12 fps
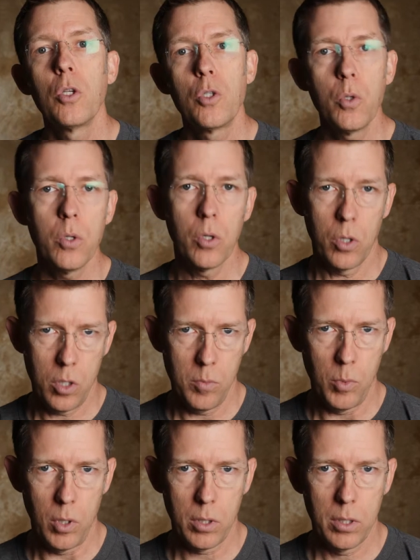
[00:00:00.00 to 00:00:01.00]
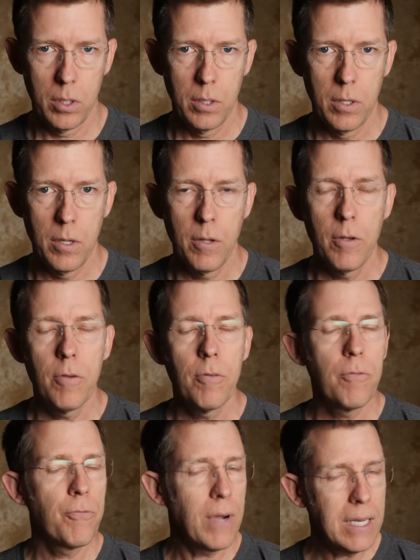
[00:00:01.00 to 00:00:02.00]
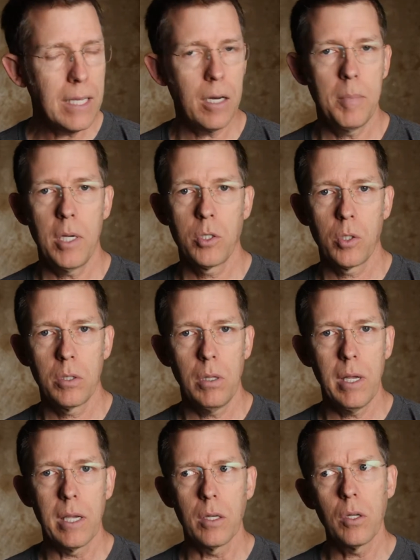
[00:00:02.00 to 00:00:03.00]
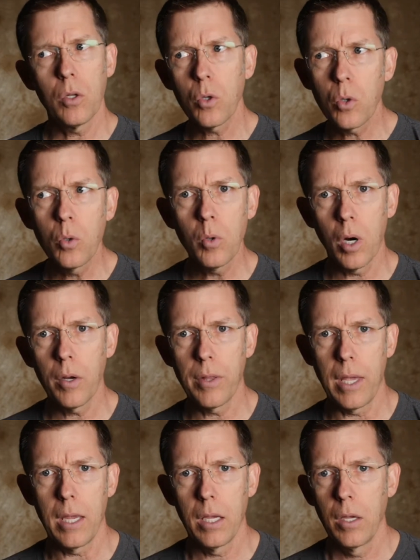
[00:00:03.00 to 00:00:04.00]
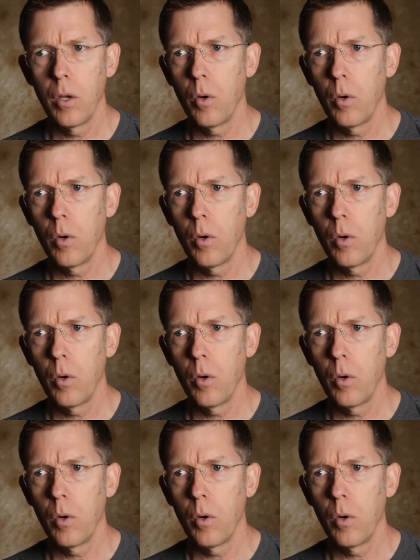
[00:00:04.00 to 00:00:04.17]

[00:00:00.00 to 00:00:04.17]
Do your homework. Find out about your client. Who are they?